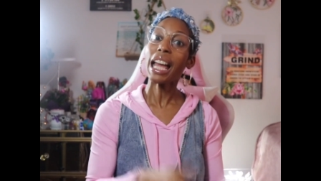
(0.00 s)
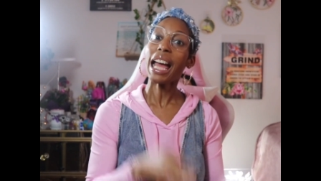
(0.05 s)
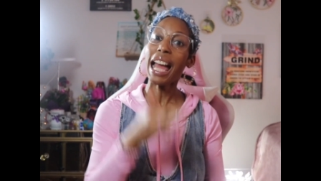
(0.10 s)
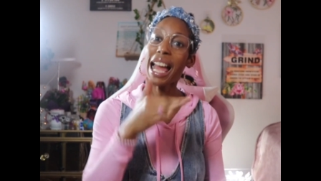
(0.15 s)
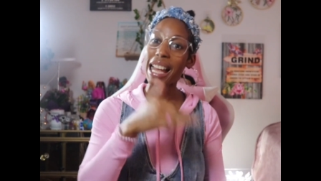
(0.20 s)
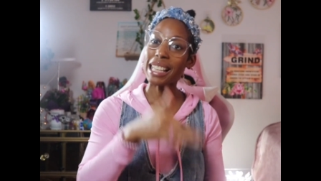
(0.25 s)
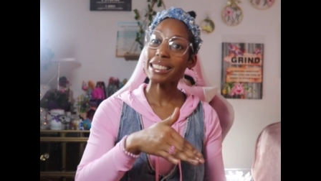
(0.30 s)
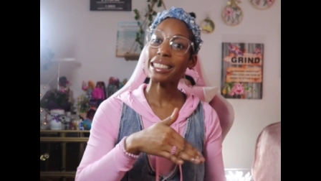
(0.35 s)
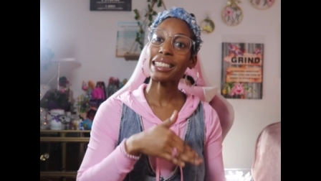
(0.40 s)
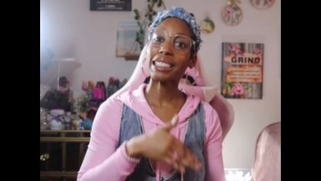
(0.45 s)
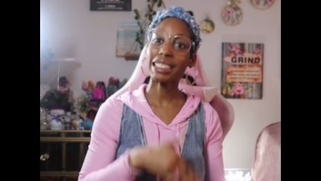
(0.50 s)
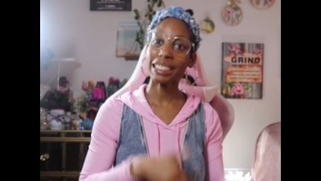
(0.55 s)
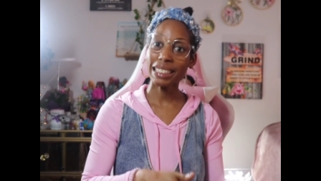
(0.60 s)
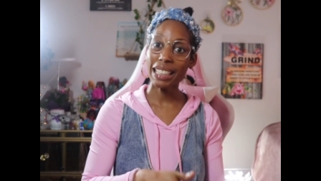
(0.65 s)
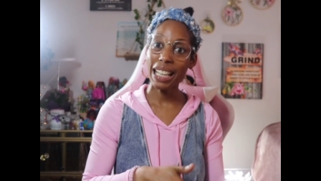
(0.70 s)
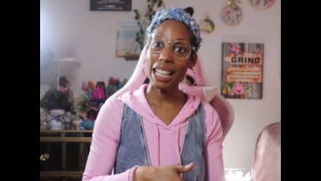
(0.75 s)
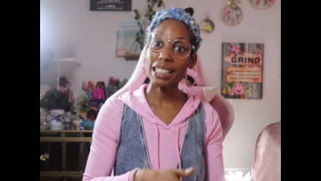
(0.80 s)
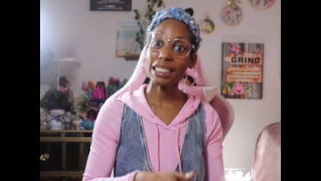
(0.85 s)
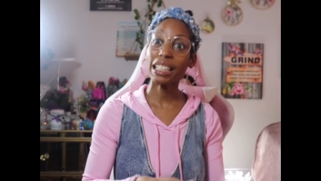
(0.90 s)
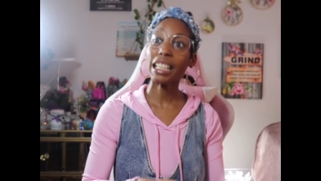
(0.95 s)
as it
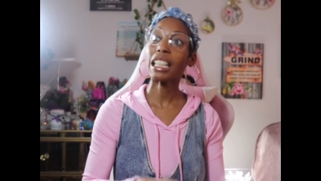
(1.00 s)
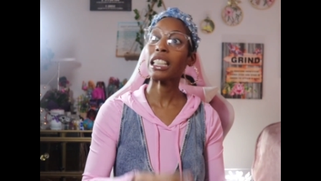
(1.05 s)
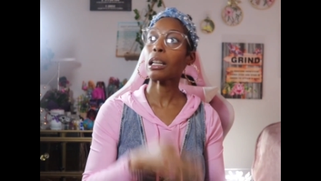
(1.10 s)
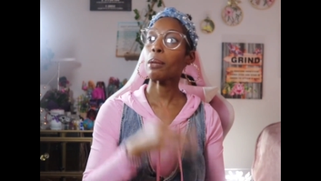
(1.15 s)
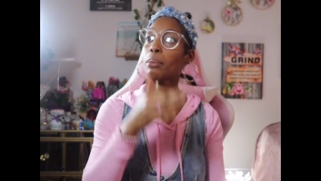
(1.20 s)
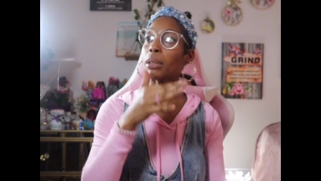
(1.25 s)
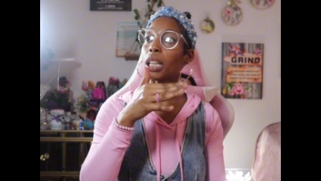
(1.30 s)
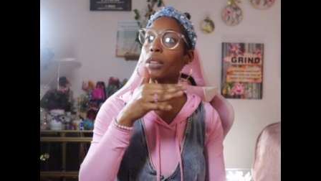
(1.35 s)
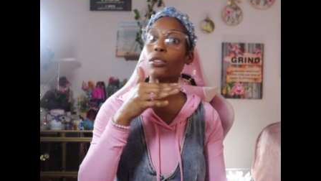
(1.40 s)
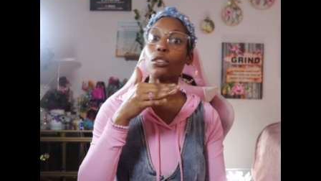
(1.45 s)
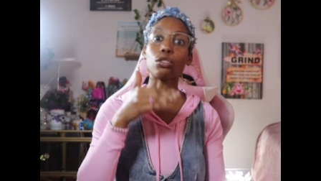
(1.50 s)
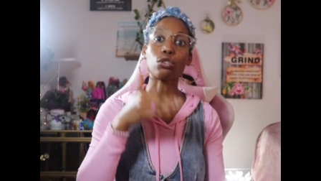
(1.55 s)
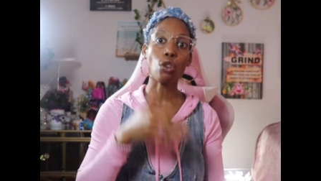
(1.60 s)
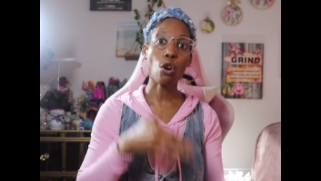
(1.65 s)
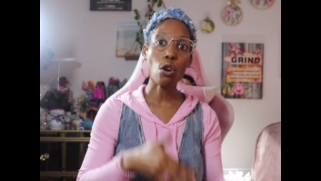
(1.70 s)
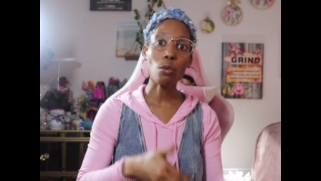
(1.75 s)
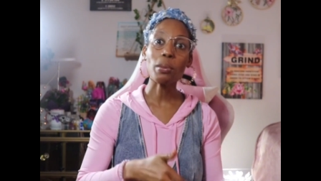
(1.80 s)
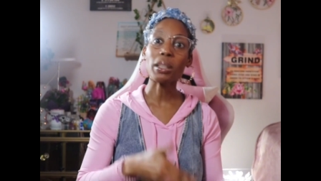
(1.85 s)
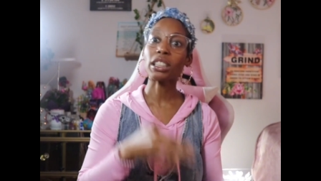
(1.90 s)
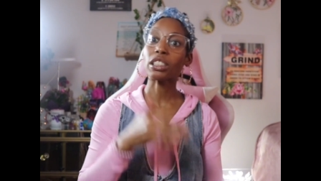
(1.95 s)
says in, I believe in
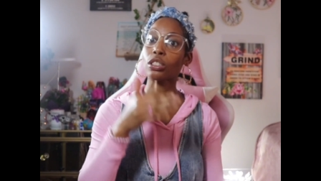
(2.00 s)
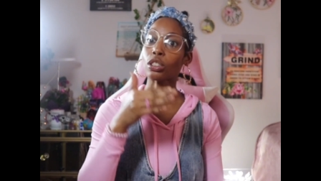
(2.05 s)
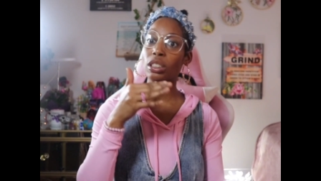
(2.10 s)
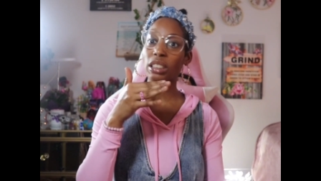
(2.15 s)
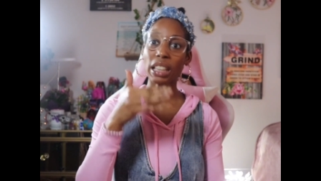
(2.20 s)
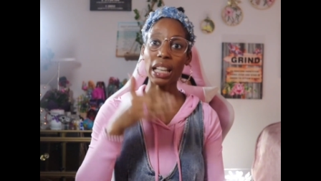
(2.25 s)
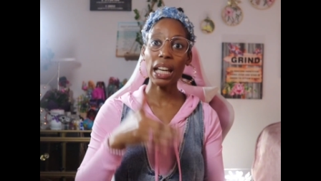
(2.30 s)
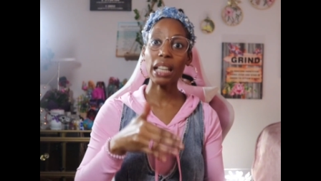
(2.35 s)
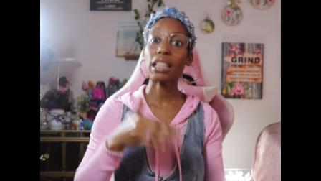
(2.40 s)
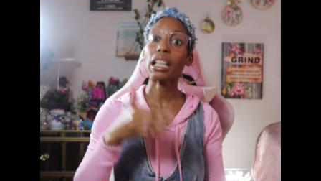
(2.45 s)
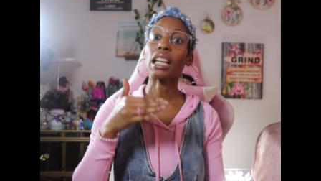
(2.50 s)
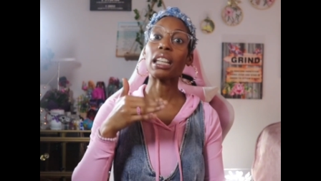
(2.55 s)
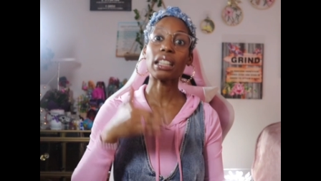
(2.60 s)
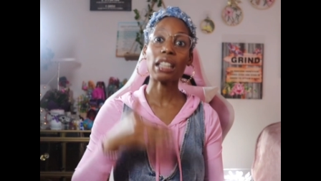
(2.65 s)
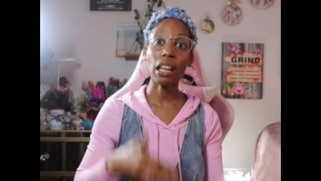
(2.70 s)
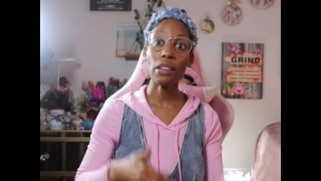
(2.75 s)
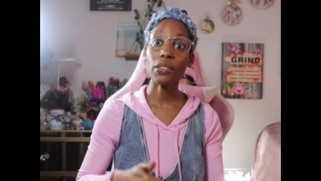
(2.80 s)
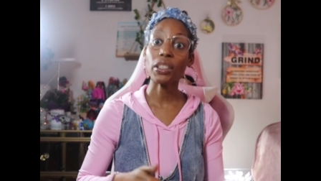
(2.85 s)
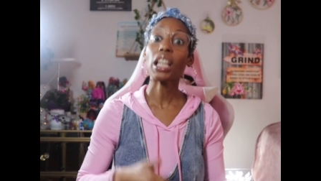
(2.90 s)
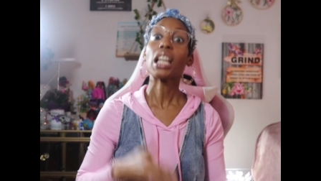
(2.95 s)
Romans 10
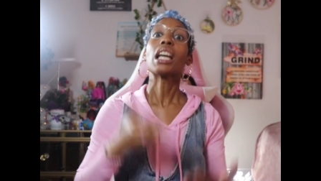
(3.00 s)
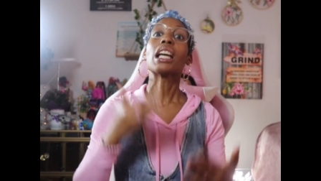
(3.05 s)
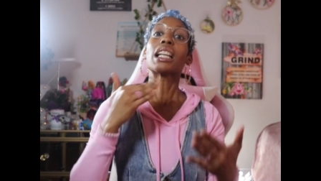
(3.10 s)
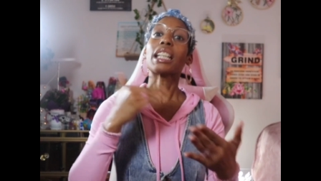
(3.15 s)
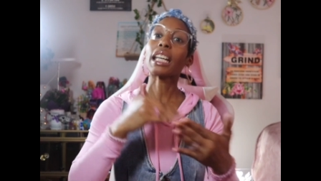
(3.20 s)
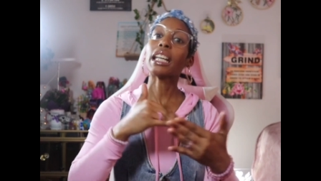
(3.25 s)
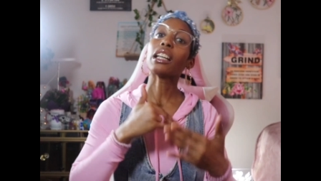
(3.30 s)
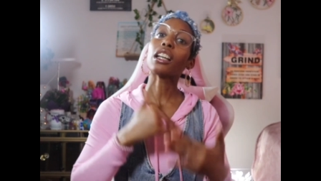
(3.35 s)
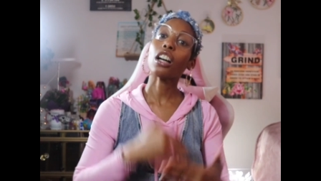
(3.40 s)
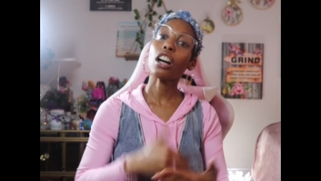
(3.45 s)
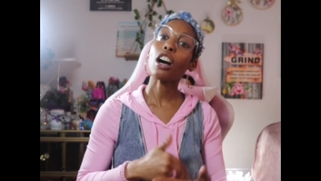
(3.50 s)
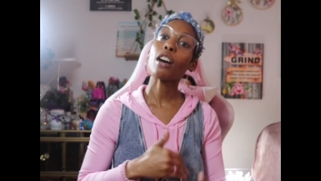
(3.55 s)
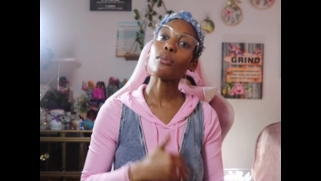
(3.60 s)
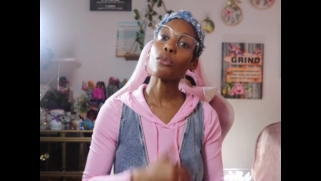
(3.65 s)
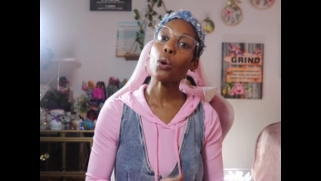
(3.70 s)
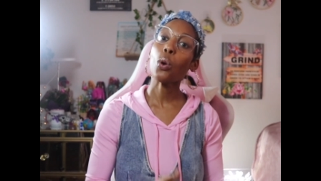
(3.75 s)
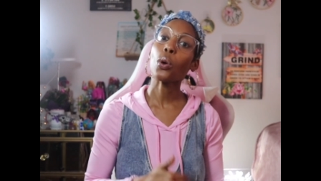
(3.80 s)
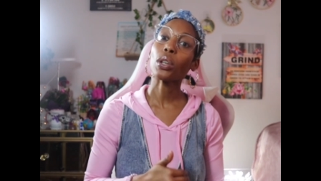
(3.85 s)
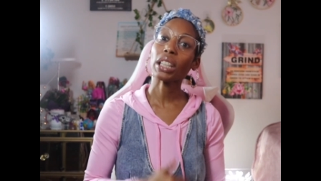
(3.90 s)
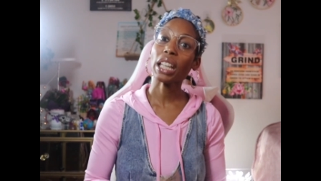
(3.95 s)
11, can come
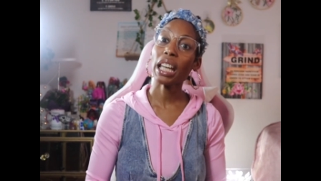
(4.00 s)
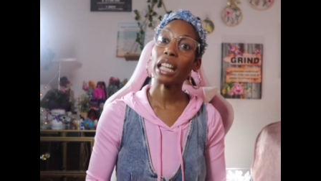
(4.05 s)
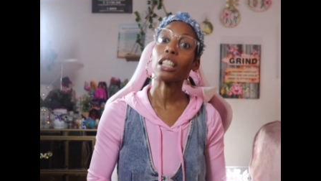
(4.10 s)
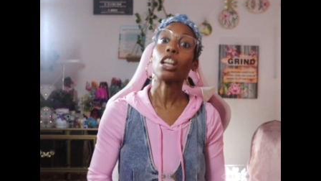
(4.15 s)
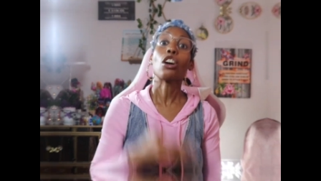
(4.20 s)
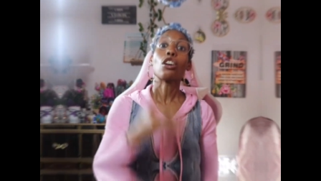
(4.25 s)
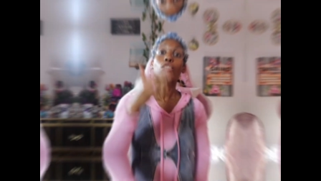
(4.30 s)
on in.